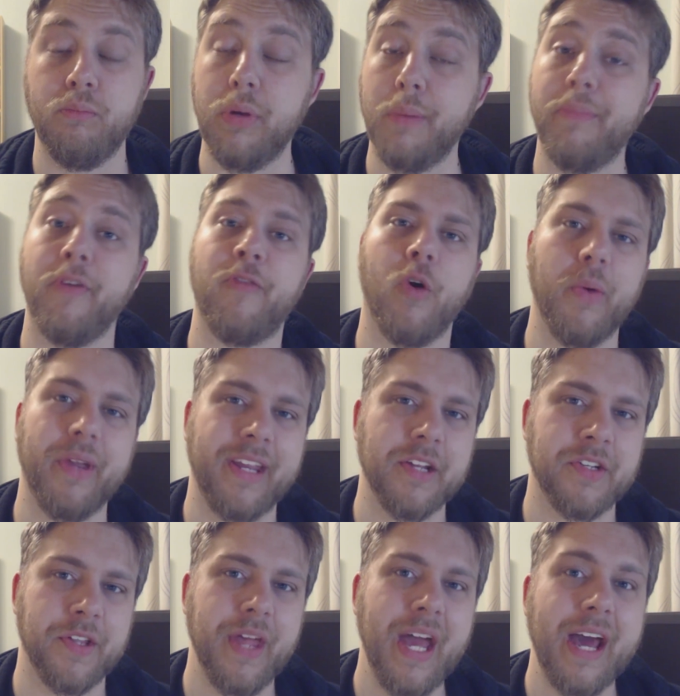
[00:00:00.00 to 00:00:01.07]
But before we
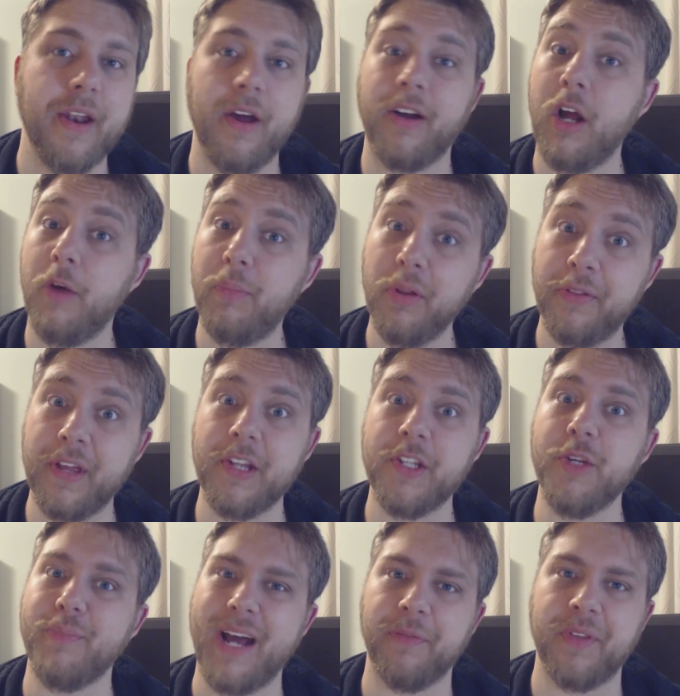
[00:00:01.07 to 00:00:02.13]
get to that, a couple things
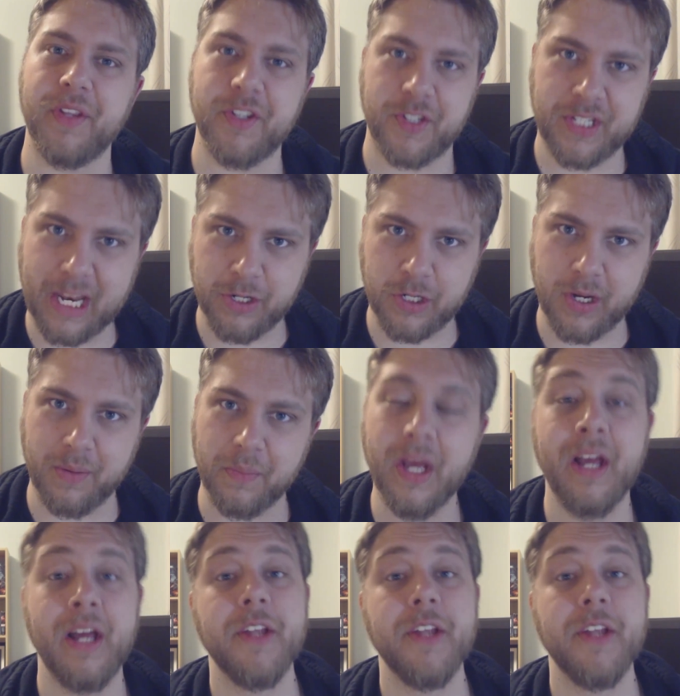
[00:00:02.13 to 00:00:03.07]
about this session.